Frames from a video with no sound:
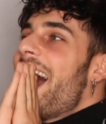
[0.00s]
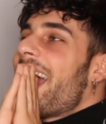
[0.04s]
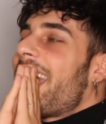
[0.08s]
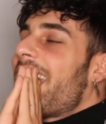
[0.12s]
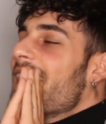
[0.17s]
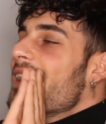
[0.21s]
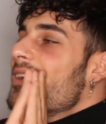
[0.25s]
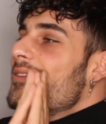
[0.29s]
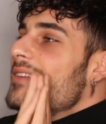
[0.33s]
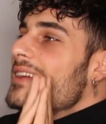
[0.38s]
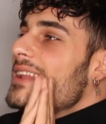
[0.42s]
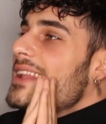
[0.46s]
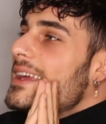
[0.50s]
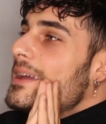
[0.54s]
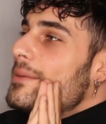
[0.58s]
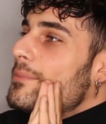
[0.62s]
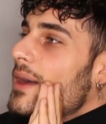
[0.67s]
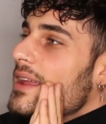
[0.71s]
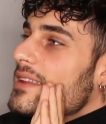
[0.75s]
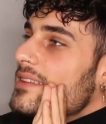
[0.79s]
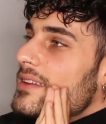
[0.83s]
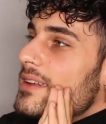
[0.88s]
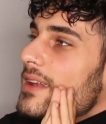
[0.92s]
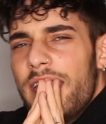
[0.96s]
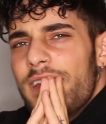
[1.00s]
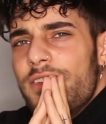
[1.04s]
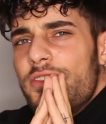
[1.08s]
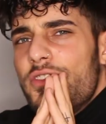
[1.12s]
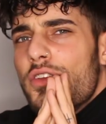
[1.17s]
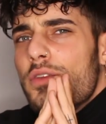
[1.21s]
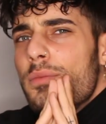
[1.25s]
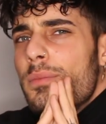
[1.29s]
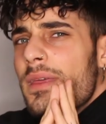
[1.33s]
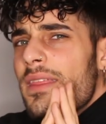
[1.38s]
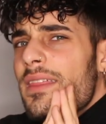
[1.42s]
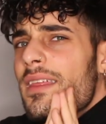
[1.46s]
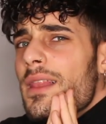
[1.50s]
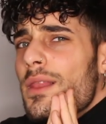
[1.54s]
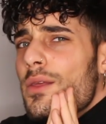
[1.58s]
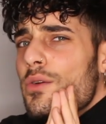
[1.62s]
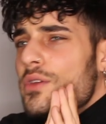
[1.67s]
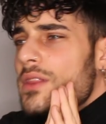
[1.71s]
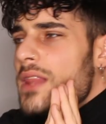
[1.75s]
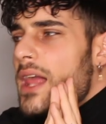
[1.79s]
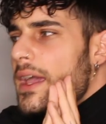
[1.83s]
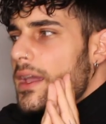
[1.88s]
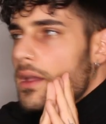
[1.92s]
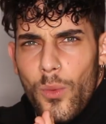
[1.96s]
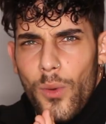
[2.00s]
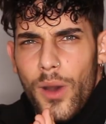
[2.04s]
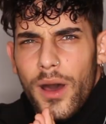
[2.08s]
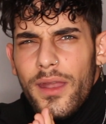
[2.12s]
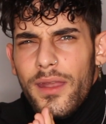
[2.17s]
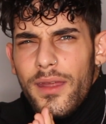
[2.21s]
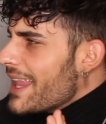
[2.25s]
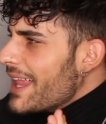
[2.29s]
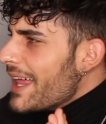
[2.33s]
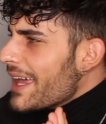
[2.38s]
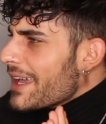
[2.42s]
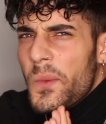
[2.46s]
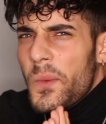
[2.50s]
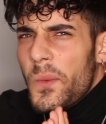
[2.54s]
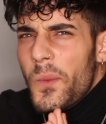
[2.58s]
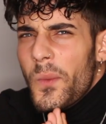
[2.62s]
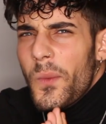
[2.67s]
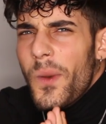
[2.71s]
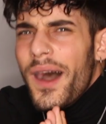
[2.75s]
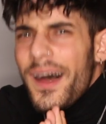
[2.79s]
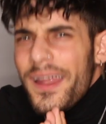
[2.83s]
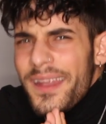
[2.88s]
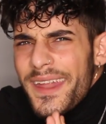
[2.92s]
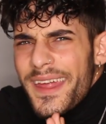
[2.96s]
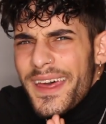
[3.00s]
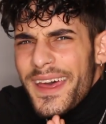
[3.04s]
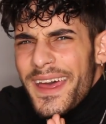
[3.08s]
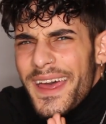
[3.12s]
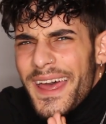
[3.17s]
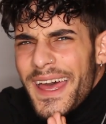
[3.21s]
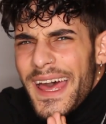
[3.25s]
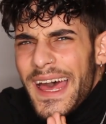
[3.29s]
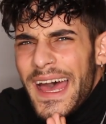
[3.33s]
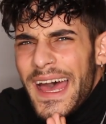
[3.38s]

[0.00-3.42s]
I can't really imagine. It should be the look like, what? Like, what?